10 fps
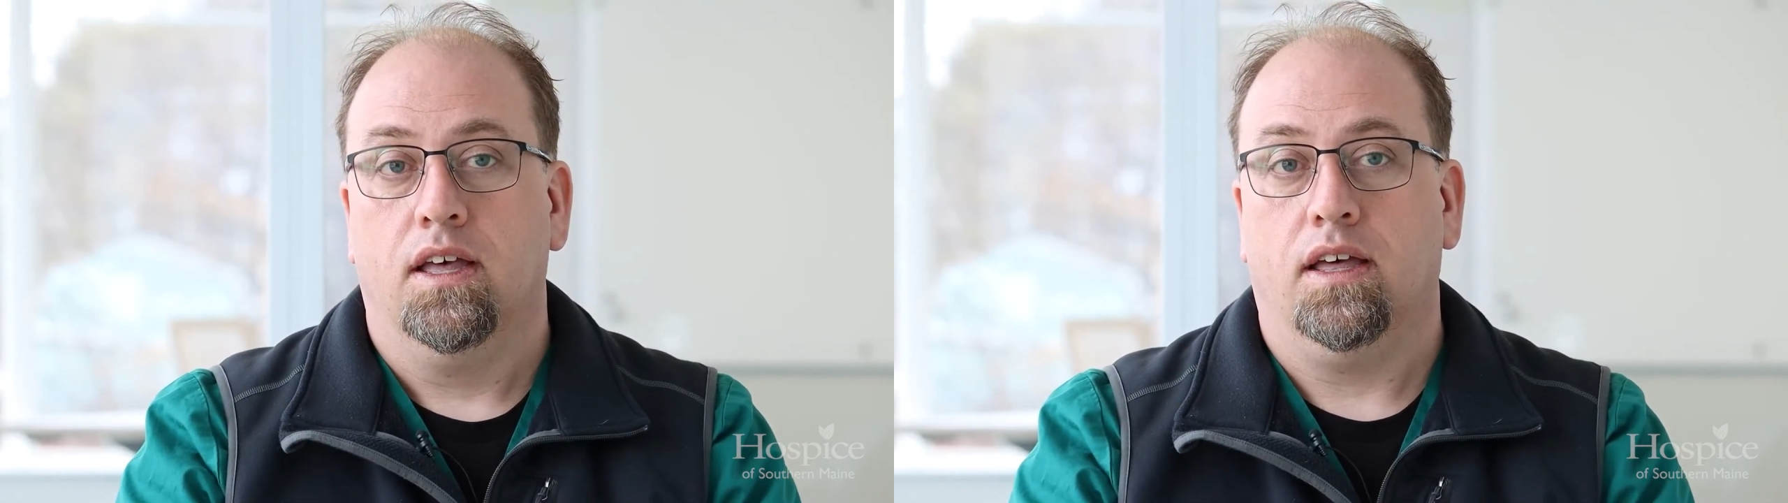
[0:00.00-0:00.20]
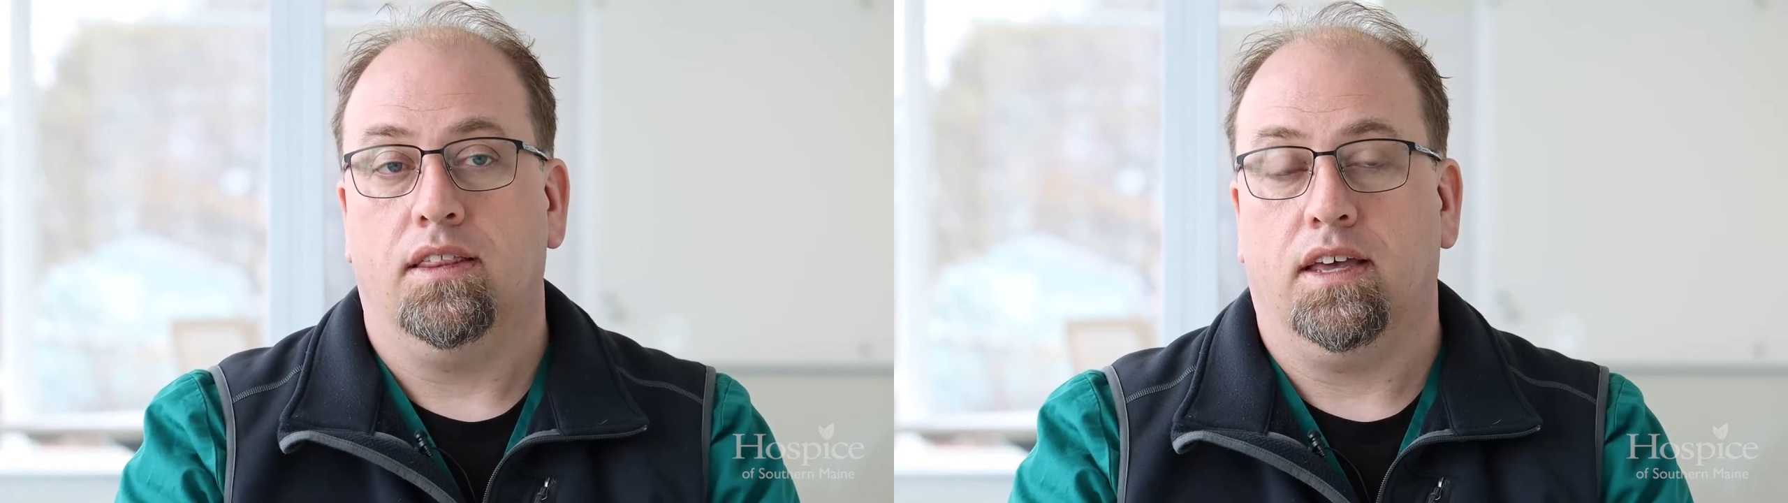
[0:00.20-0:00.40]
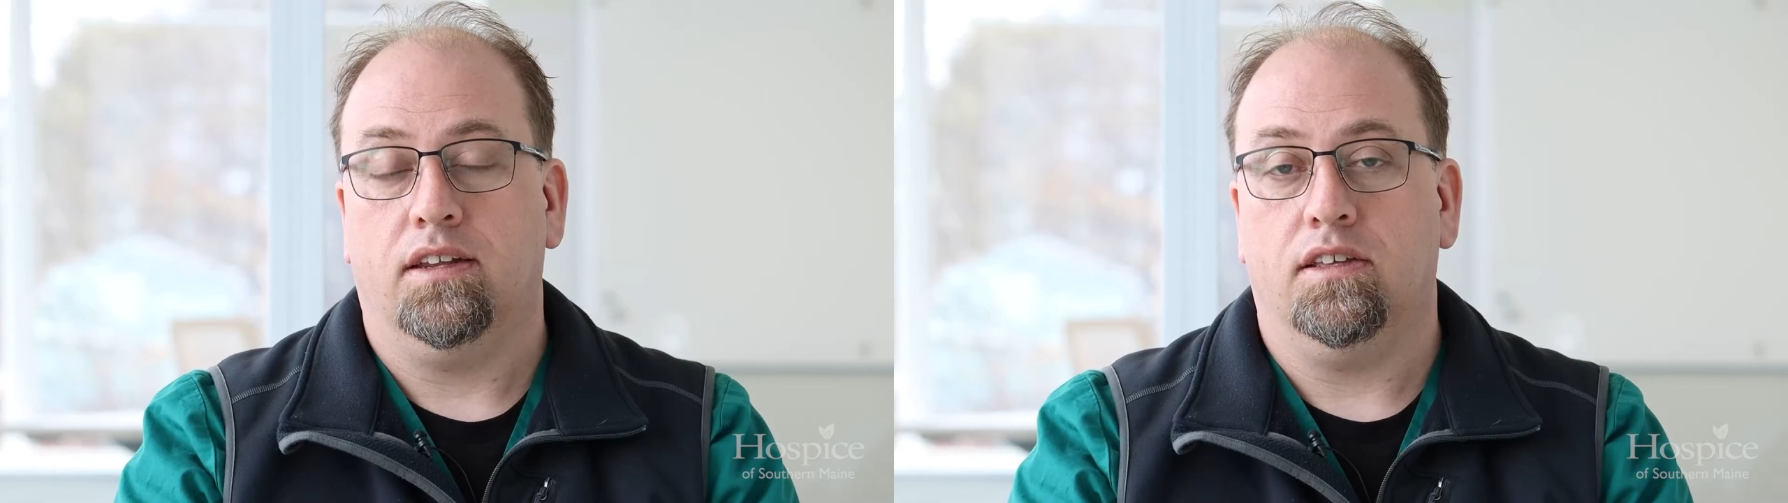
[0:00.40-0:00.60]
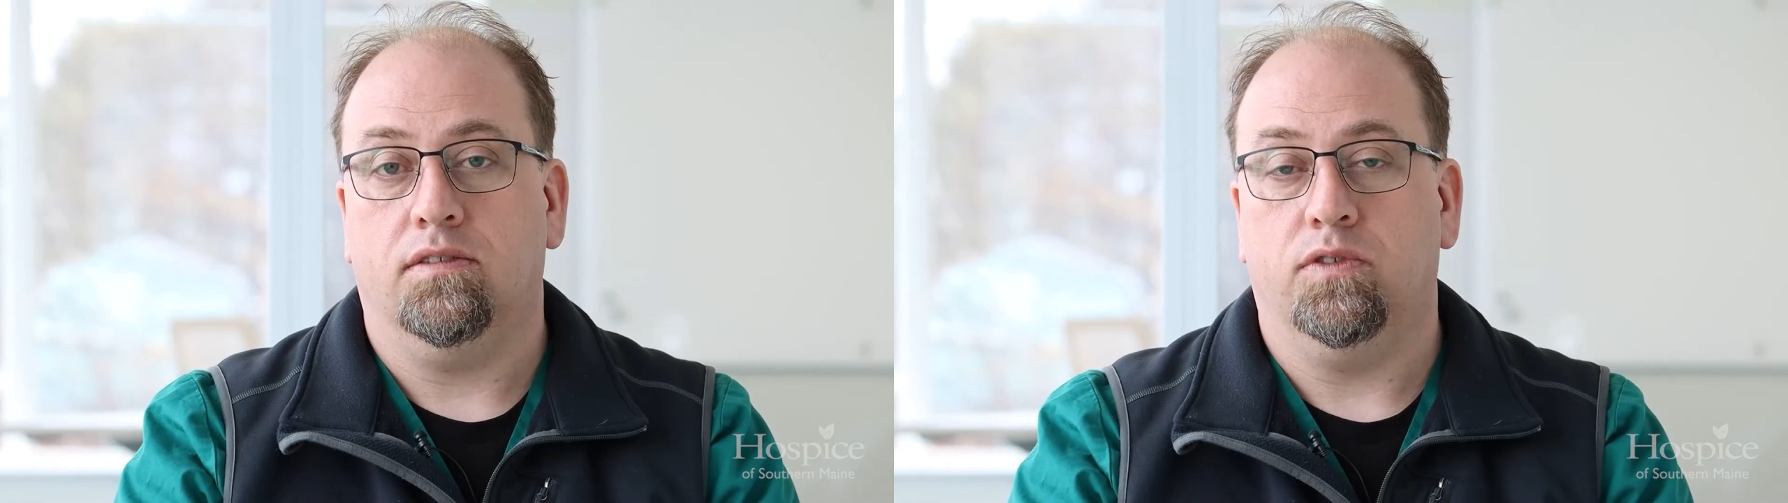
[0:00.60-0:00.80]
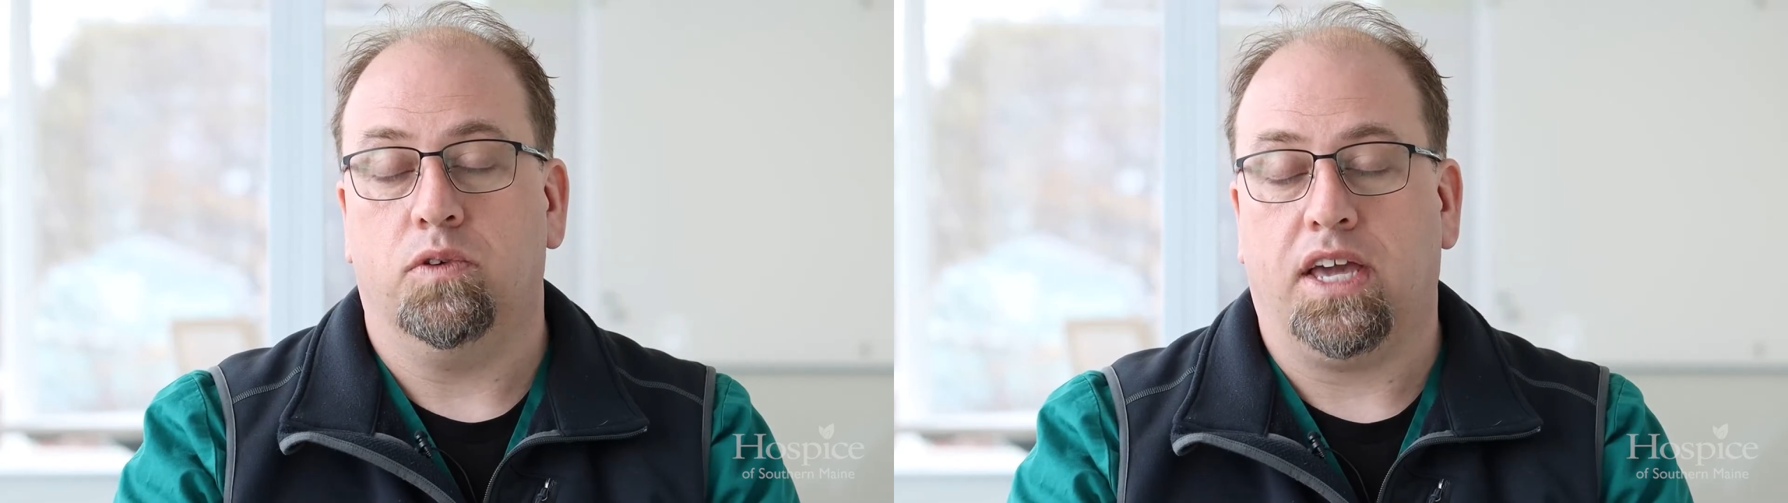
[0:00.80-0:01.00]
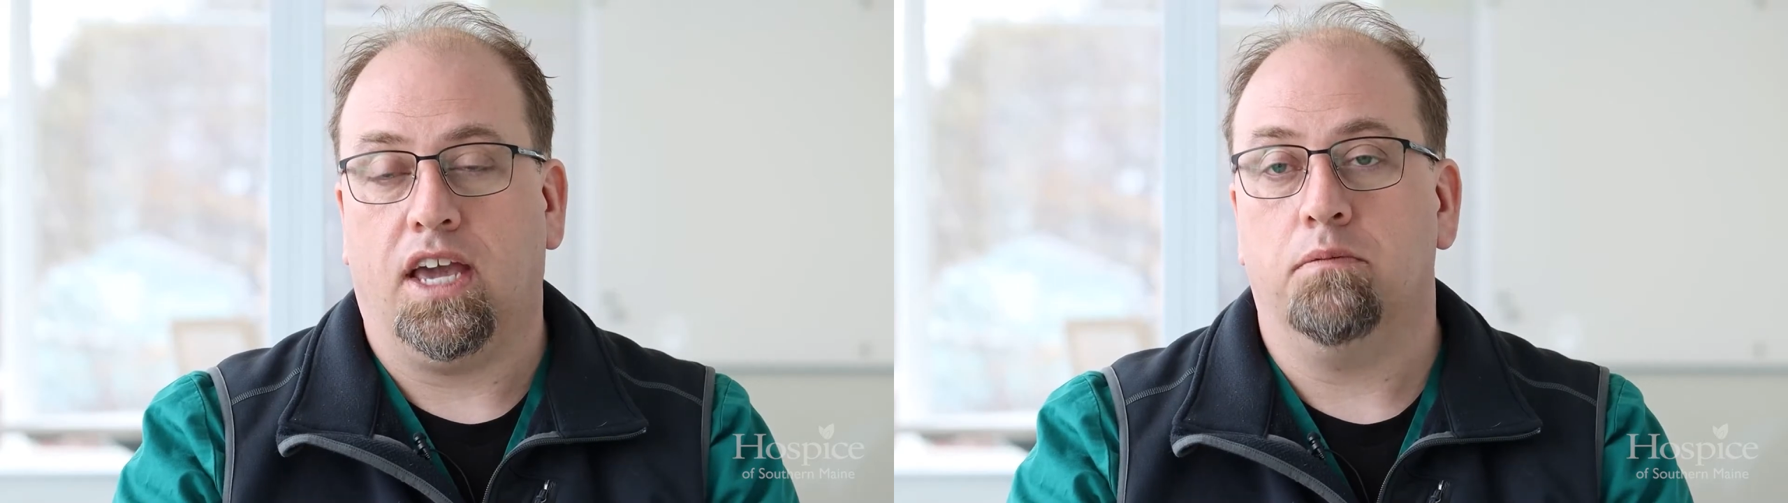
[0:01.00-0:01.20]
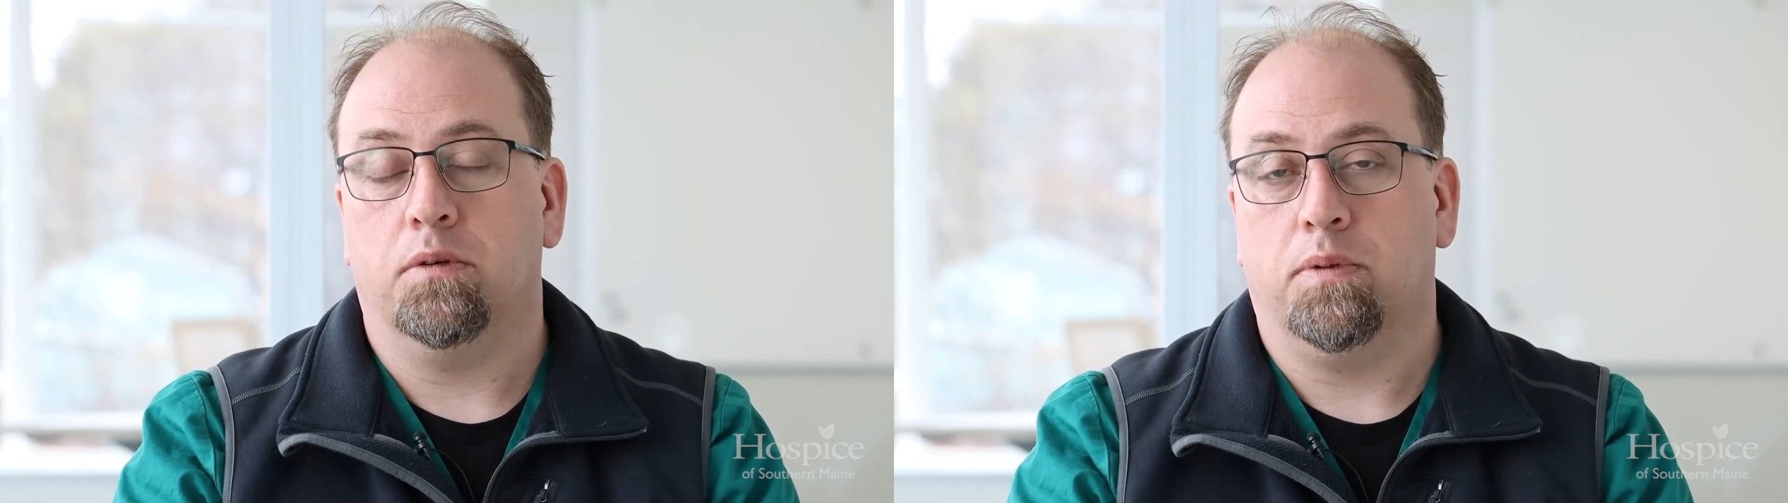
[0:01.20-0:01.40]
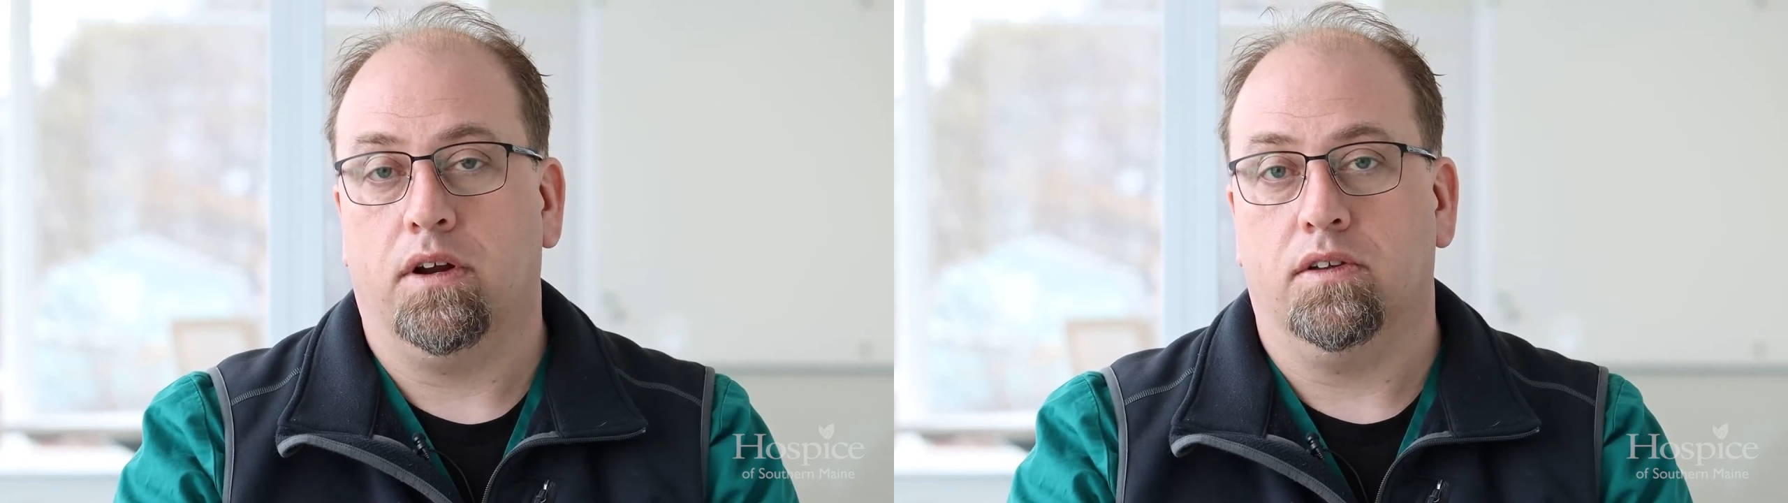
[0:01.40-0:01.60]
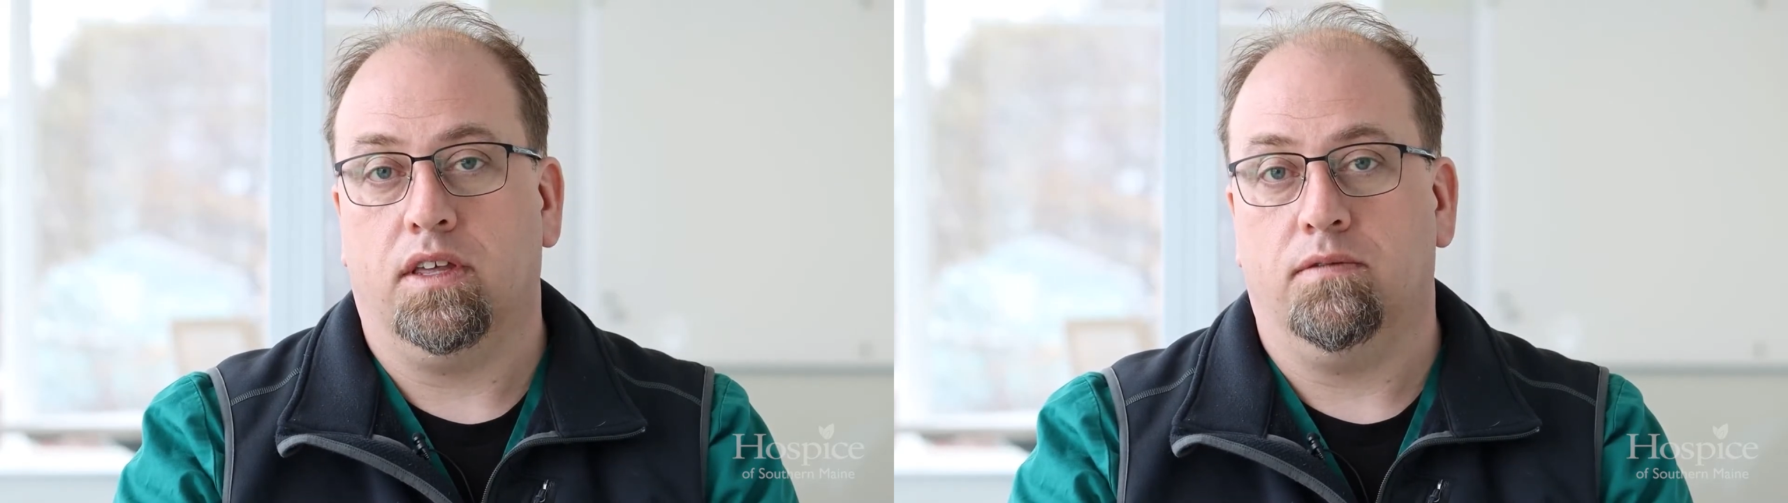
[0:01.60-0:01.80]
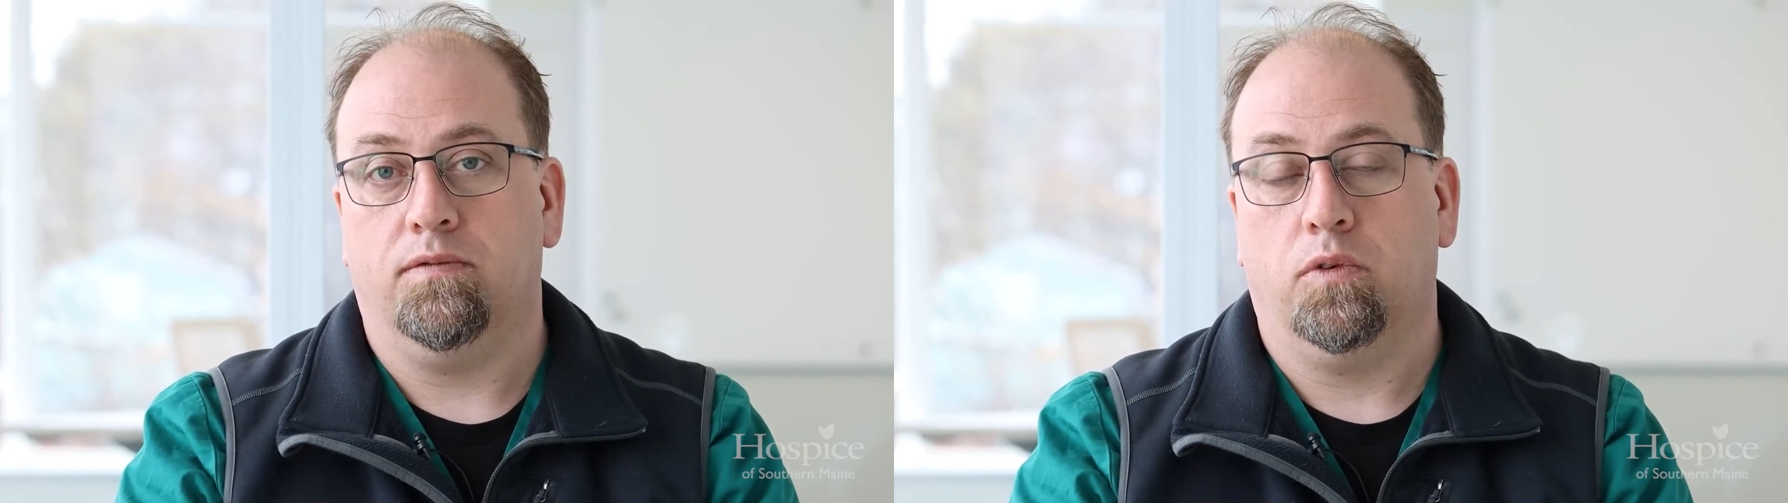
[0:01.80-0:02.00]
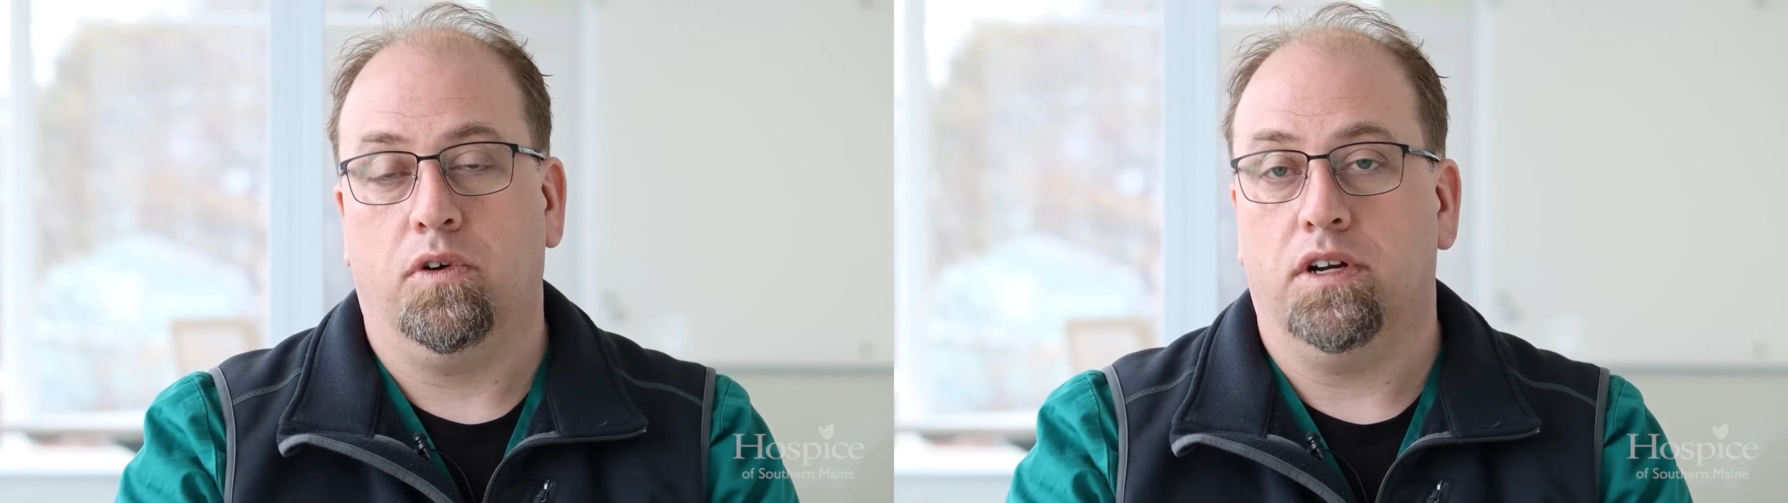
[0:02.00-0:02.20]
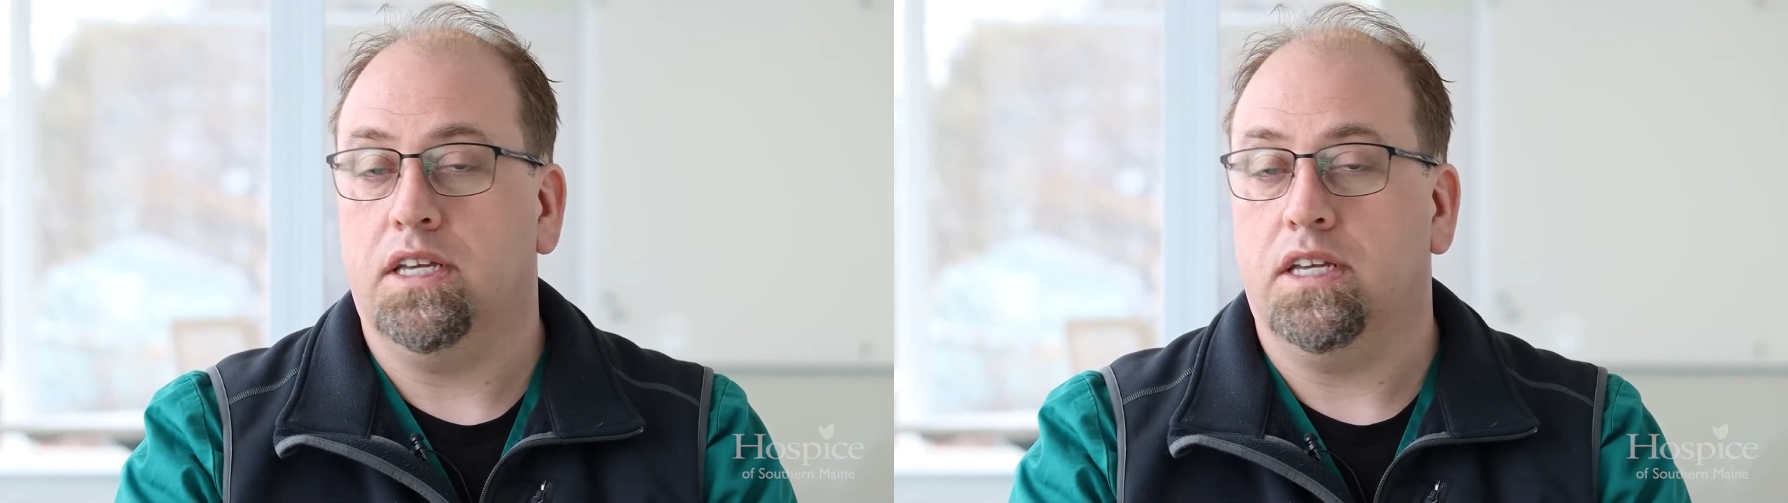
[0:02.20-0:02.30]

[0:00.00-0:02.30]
that if you can prepare them for it,